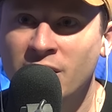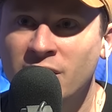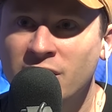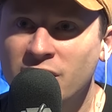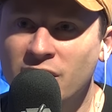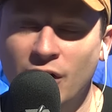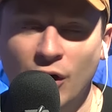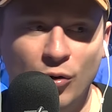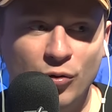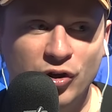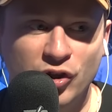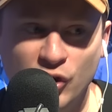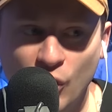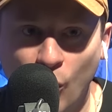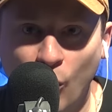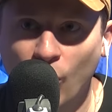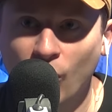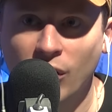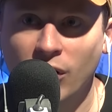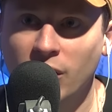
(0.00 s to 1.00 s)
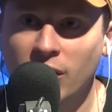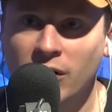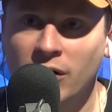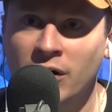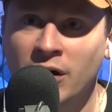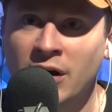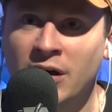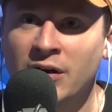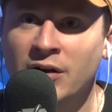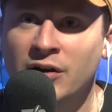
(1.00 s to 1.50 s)
you know, your
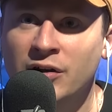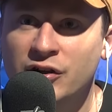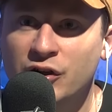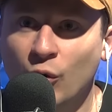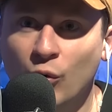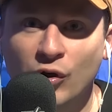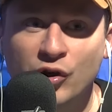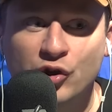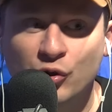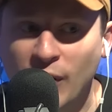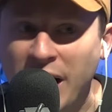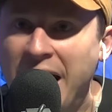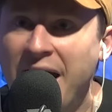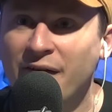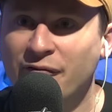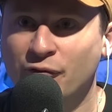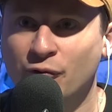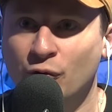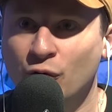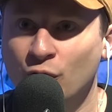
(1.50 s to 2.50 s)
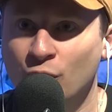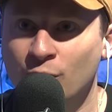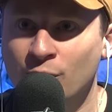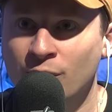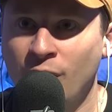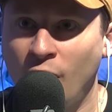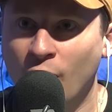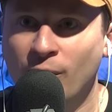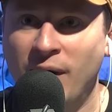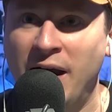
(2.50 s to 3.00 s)
your draft room
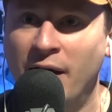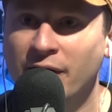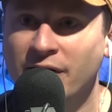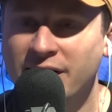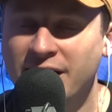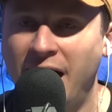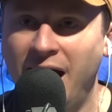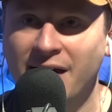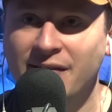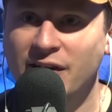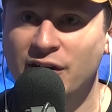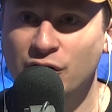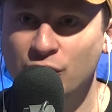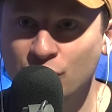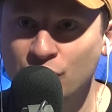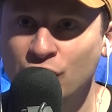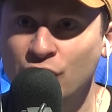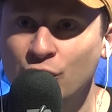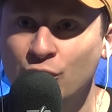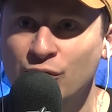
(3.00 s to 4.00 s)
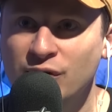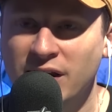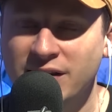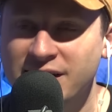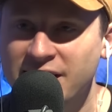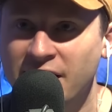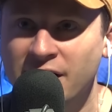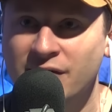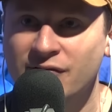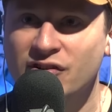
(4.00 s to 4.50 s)
around a guy that you knew that
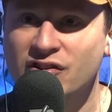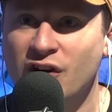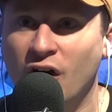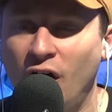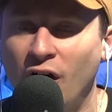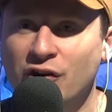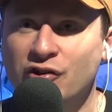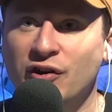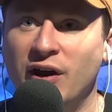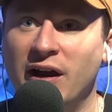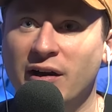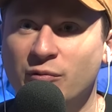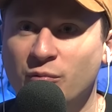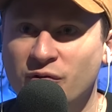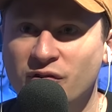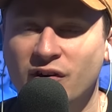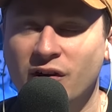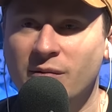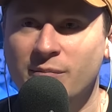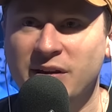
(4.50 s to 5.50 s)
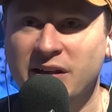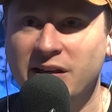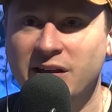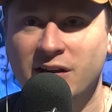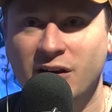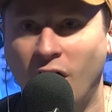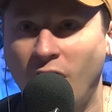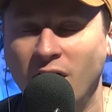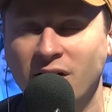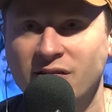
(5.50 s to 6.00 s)
the end of his contract was going to be
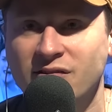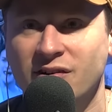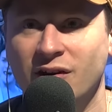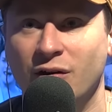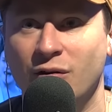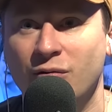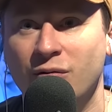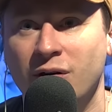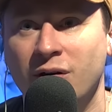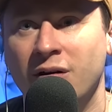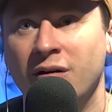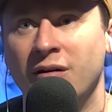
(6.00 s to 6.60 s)
Gonzo.